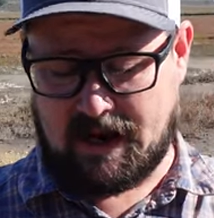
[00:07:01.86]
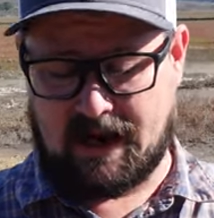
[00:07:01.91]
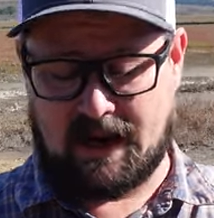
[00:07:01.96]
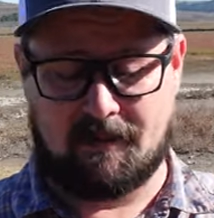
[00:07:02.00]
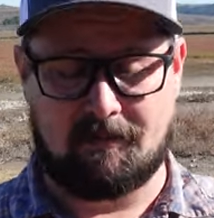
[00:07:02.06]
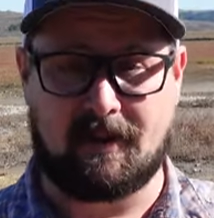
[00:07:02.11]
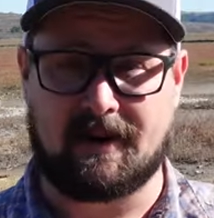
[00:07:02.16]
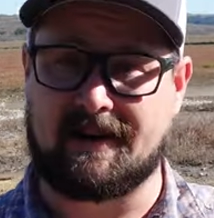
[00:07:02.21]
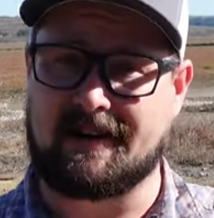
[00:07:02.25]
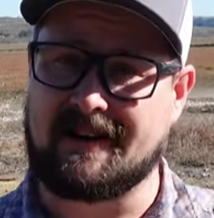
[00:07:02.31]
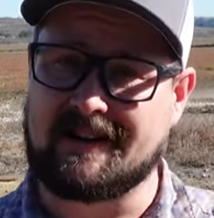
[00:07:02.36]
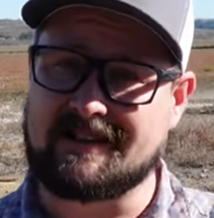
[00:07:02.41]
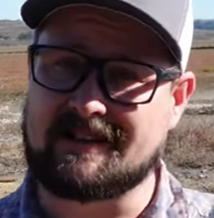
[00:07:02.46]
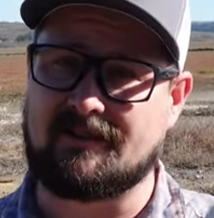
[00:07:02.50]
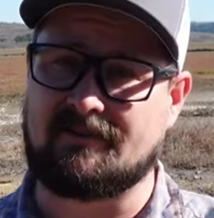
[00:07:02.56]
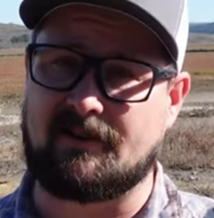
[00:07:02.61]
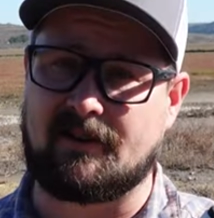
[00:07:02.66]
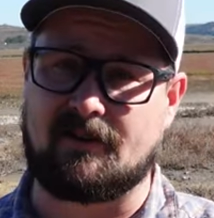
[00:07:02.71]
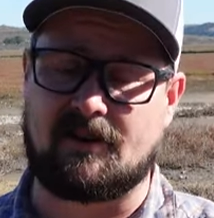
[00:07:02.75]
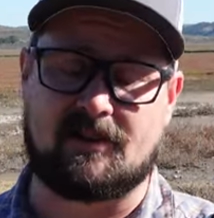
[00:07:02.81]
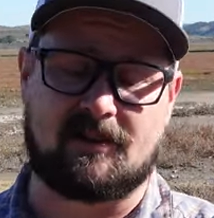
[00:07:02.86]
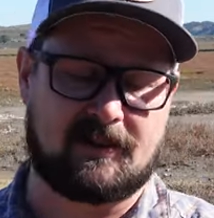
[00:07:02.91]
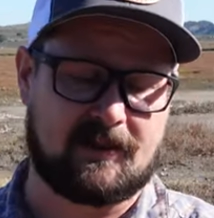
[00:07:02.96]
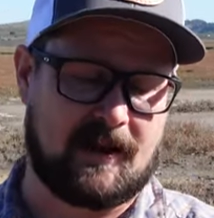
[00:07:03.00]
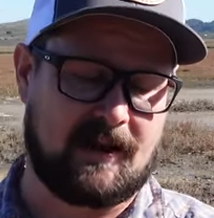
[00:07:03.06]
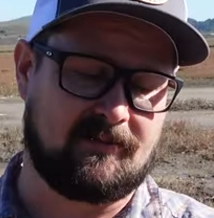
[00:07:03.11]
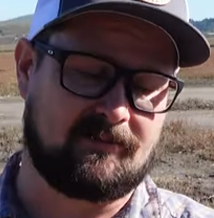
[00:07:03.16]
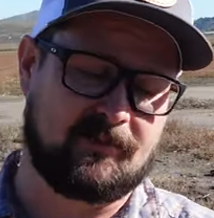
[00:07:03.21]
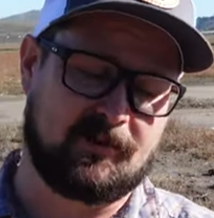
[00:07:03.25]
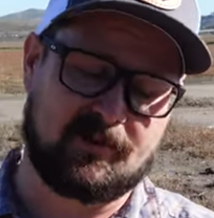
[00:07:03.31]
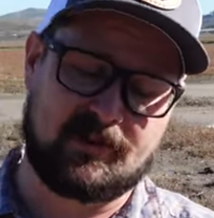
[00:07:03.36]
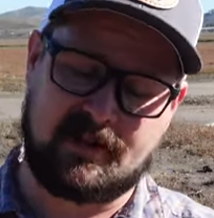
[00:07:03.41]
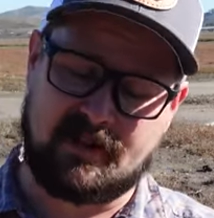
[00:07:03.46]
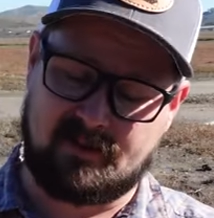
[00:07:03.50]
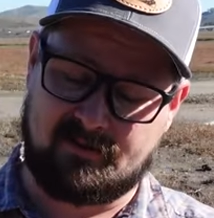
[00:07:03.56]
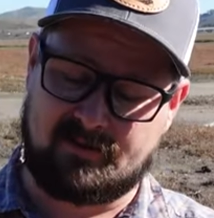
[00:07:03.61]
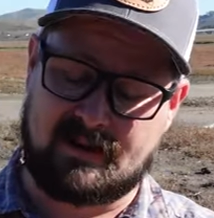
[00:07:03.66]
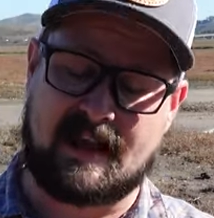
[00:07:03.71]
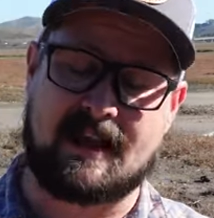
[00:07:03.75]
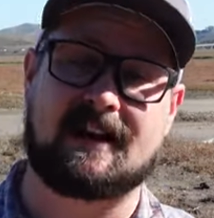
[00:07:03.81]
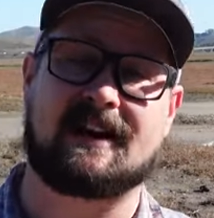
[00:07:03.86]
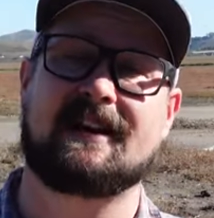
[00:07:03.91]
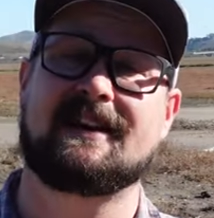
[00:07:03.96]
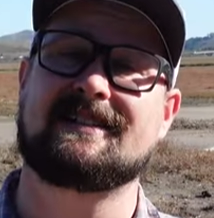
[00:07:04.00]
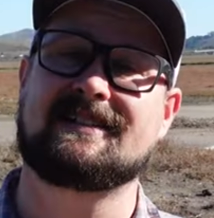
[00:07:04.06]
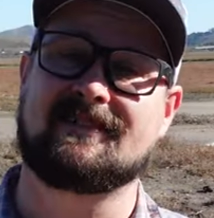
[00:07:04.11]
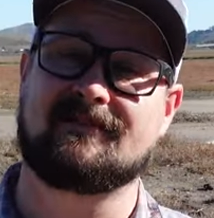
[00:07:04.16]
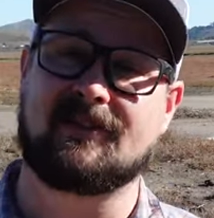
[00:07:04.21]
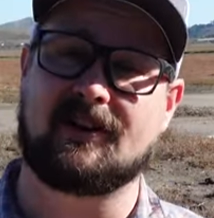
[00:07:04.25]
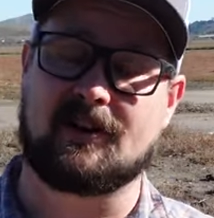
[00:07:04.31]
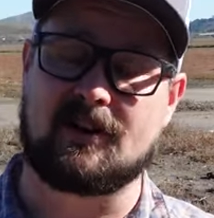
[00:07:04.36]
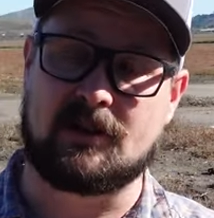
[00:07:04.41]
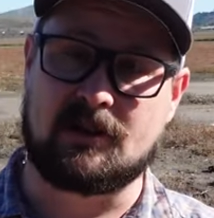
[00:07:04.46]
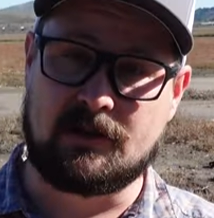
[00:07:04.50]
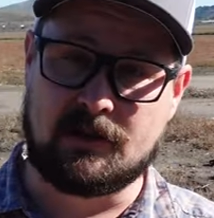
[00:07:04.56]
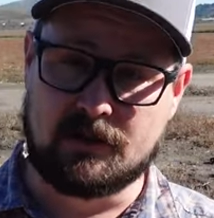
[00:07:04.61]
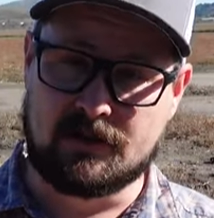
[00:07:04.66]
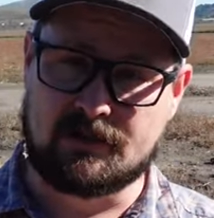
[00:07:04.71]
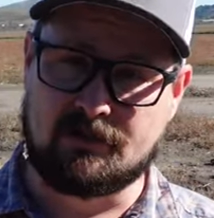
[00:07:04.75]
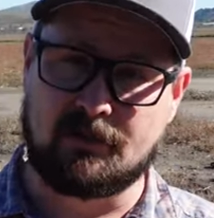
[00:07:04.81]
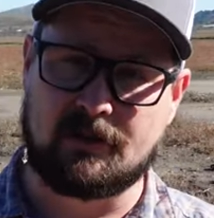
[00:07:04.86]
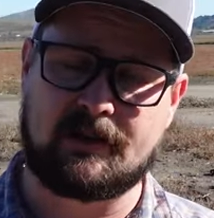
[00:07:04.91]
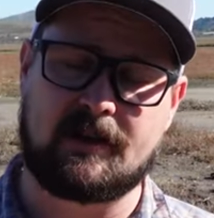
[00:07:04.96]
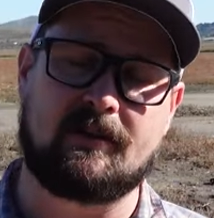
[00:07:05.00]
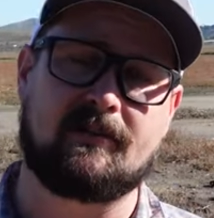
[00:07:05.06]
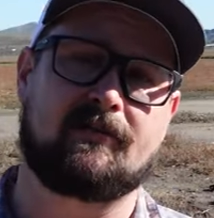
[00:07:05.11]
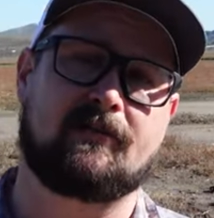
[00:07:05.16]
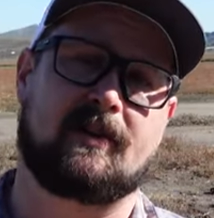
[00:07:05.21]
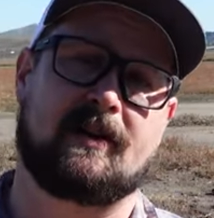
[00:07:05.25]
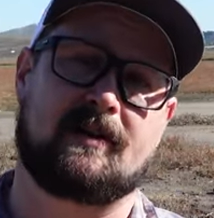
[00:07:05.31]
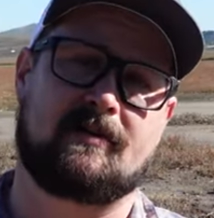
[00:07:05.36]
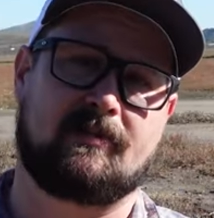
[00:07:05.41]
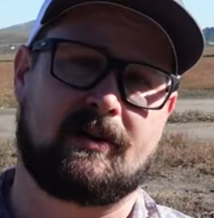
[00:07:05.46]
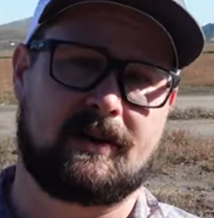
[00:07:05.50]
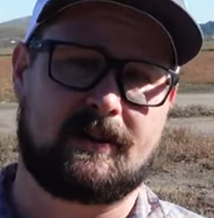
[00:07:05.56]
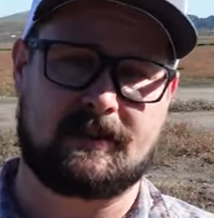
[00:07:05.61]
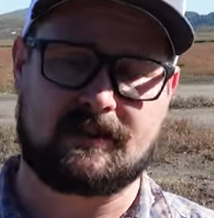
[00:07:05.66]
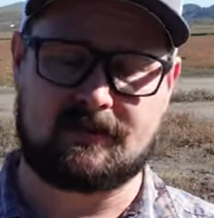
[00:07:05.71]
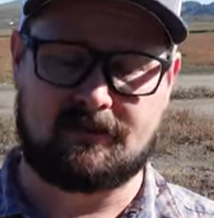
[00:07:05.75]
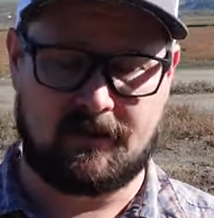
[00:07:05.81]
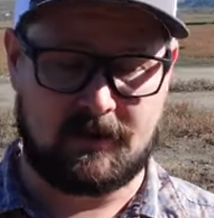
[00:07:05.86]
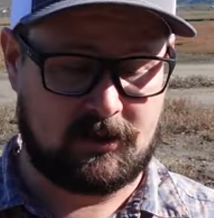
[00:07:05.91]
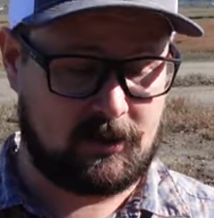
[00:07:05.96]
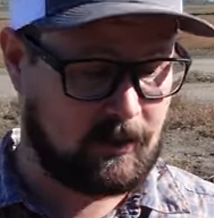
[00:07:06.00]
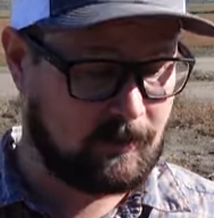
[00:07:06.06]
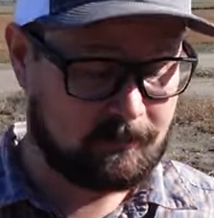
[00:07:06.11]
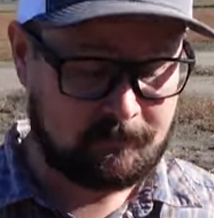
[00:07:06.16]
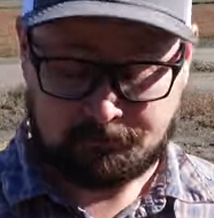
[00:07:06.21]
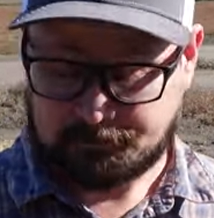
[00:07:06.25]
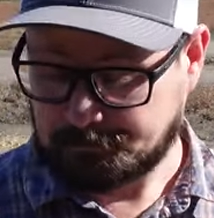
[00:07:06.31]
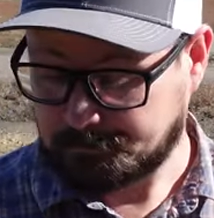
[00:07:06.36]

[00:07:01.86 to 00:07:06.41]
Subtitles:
but it is a very thoughtful gift, and it is a very useful gift for anybody that's fishing.